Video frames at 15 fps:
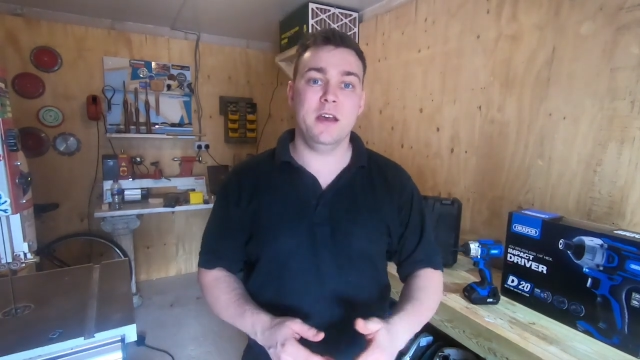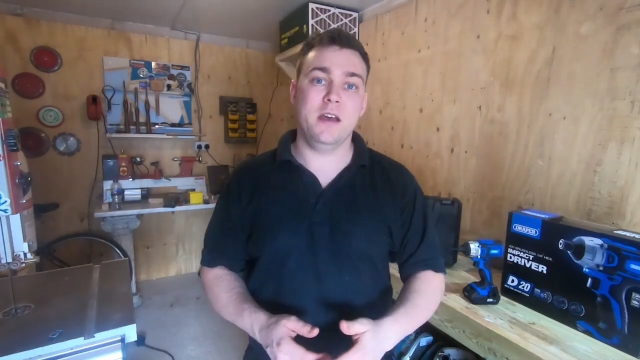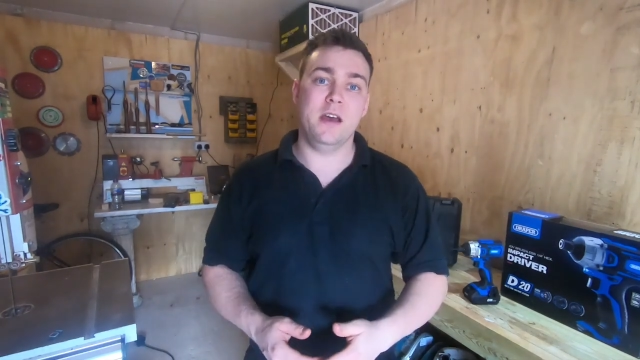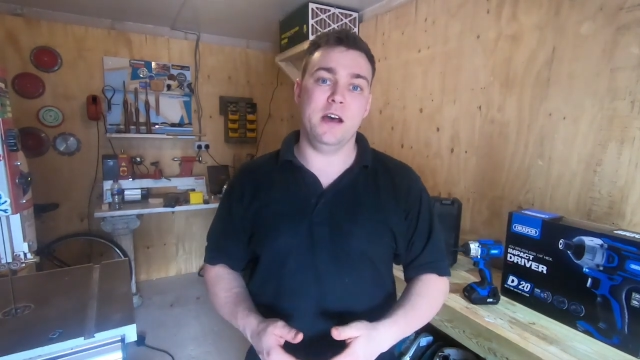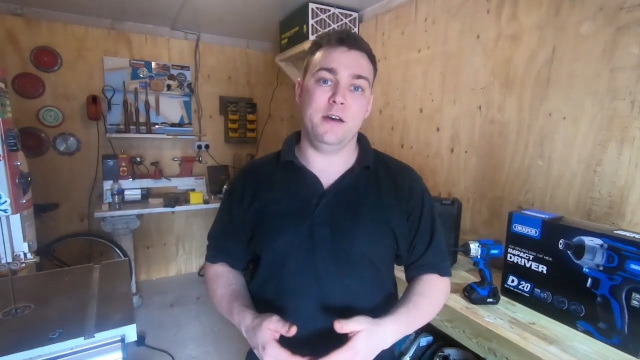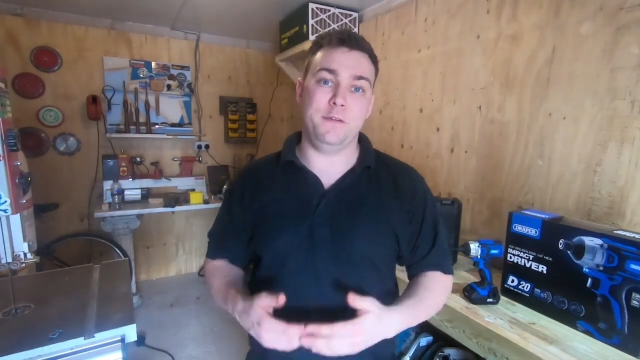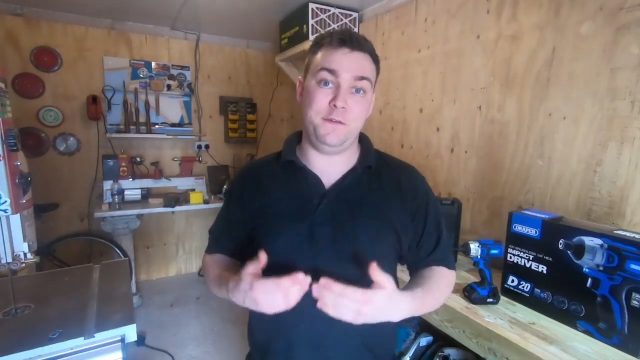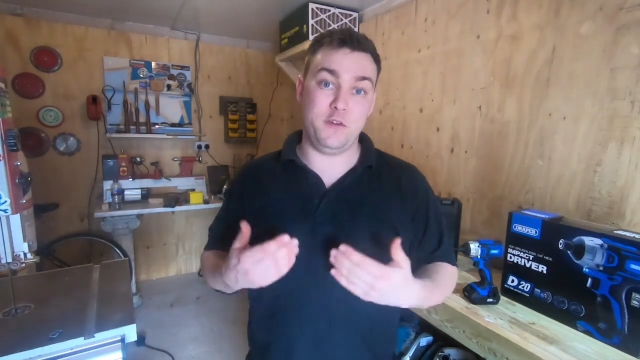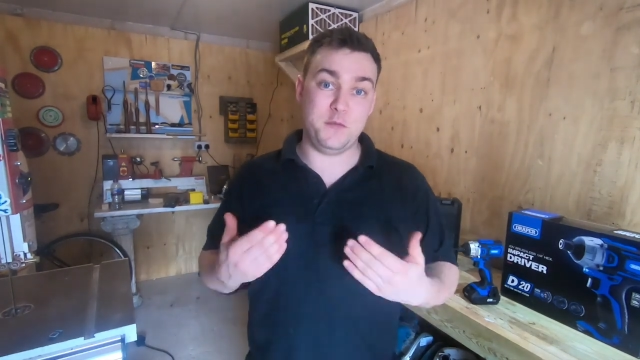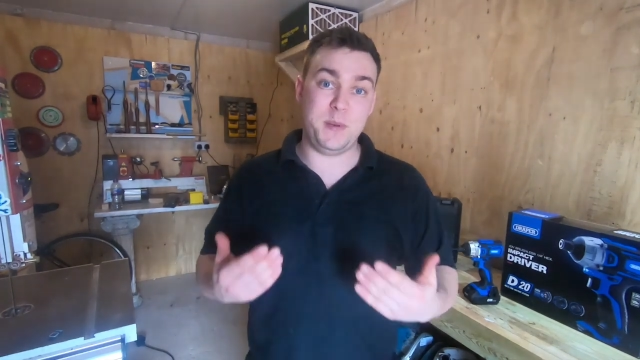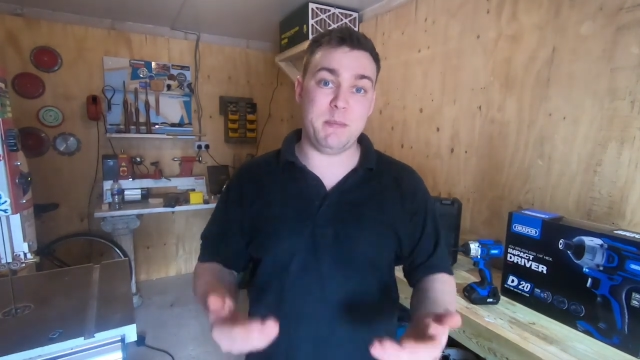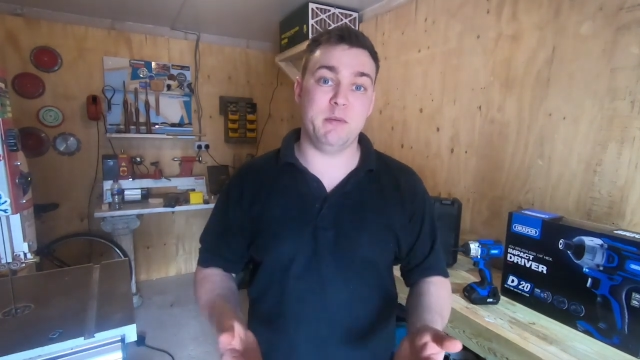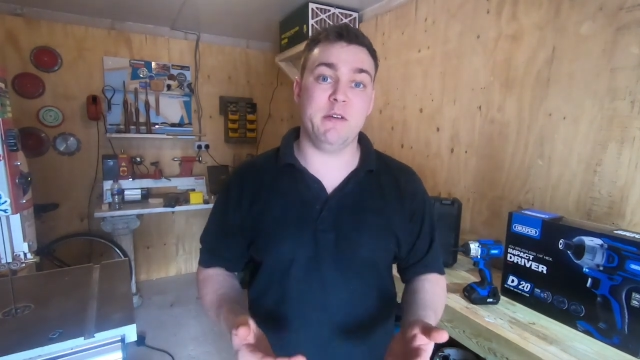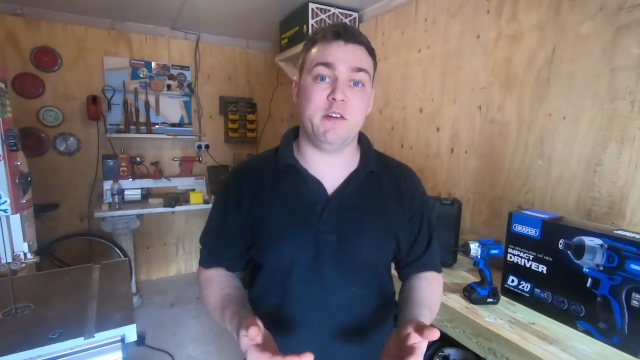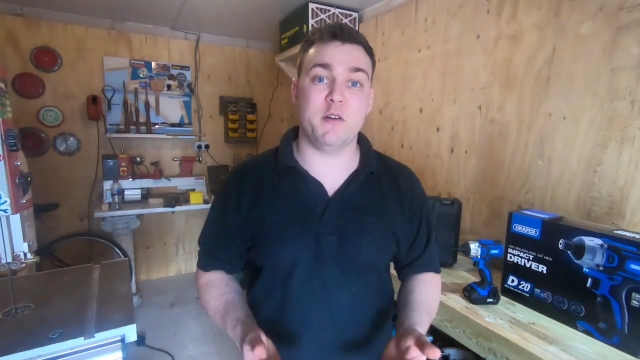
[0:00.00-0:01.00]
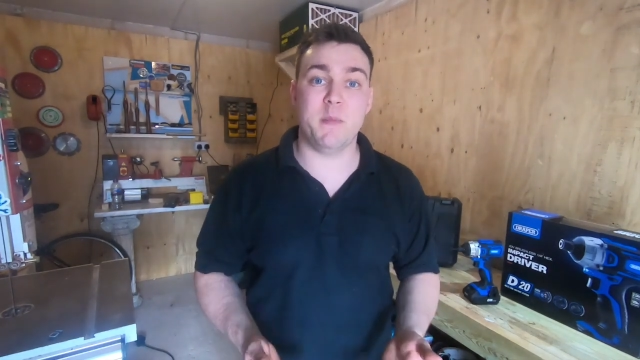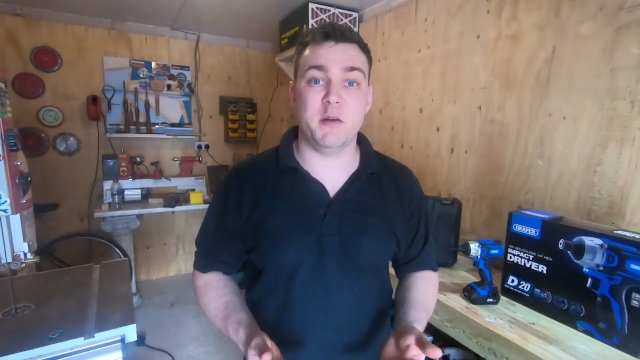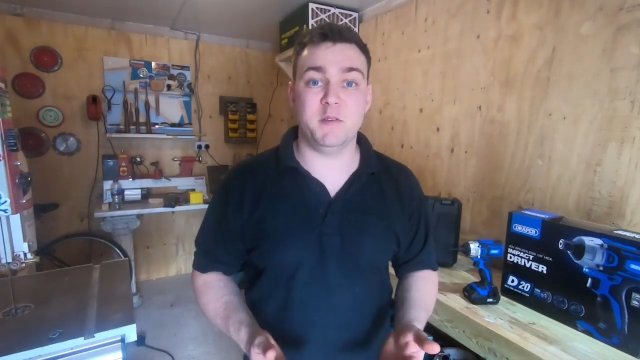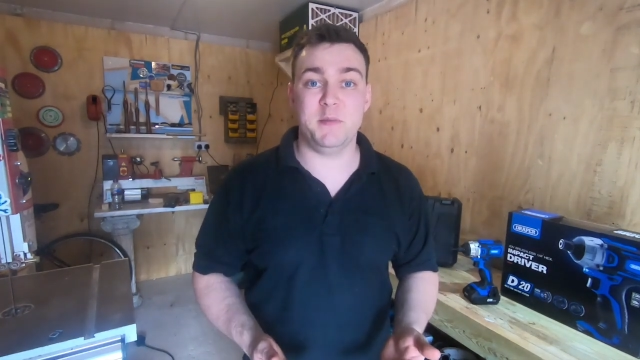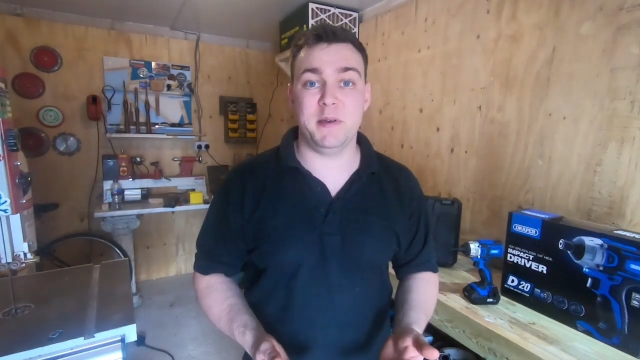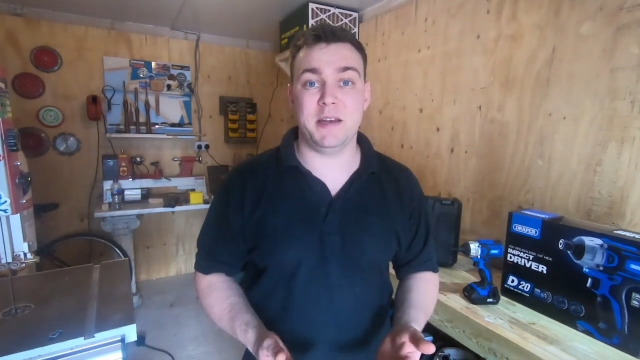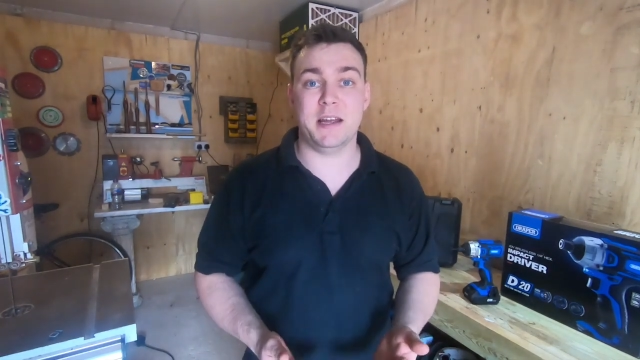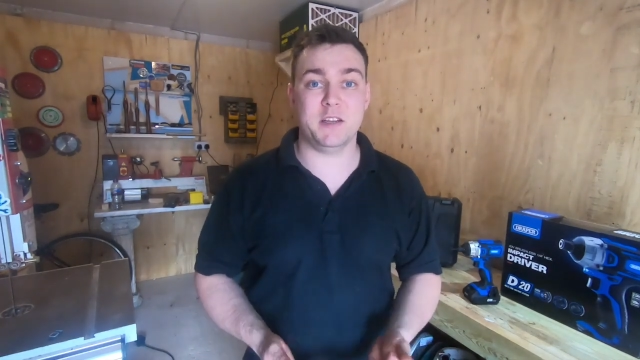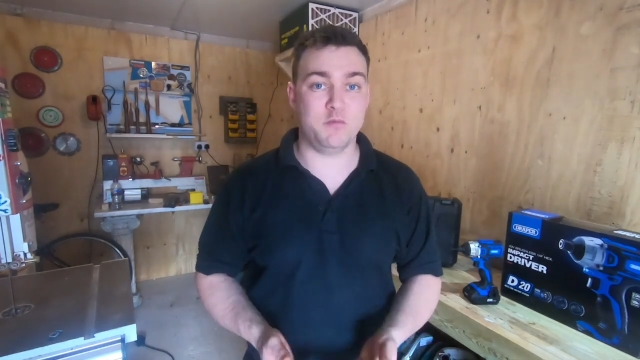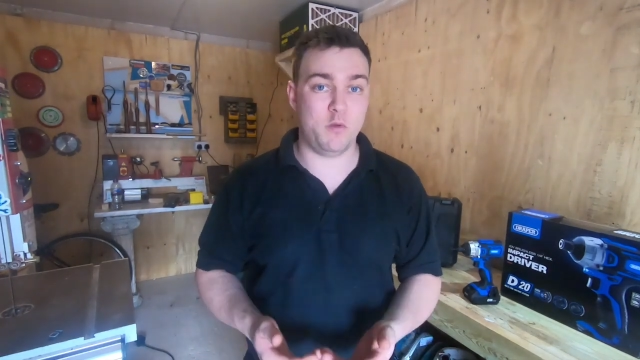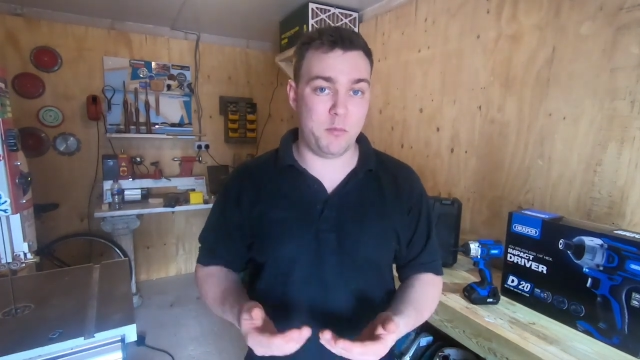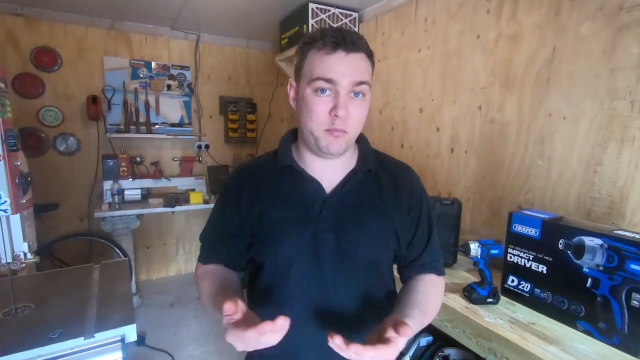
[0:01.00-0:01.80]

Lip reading: A few people have come up to me and asked what